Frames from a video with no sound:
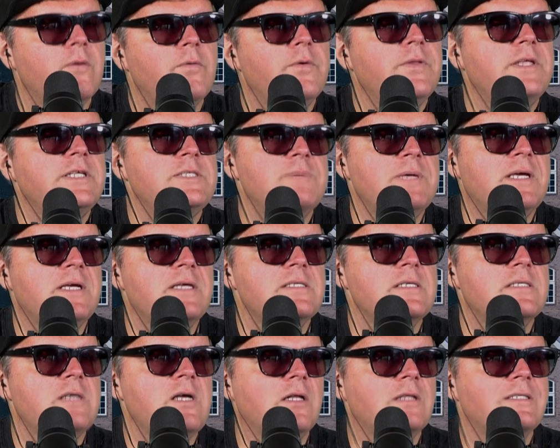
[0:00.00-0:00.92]
Well, that's because
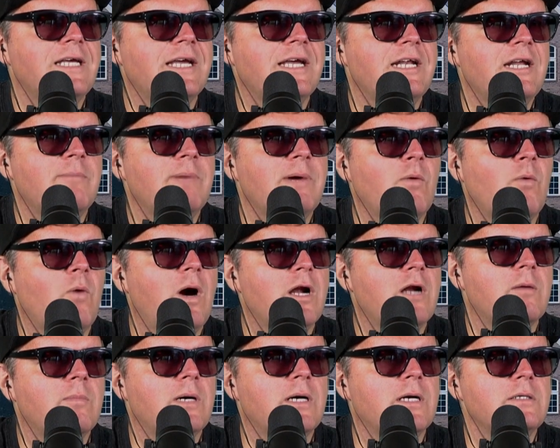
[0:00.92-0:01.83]
it's all taken up by
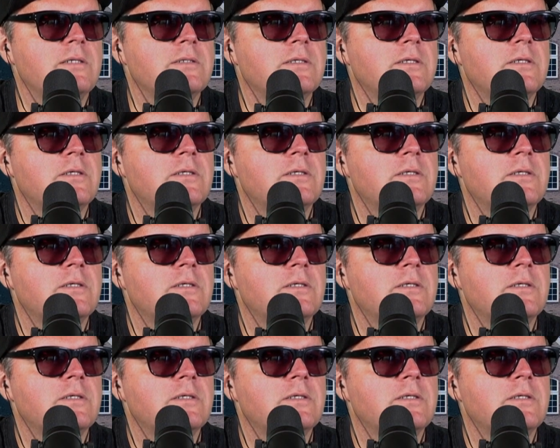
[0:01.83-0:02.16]
water bottles.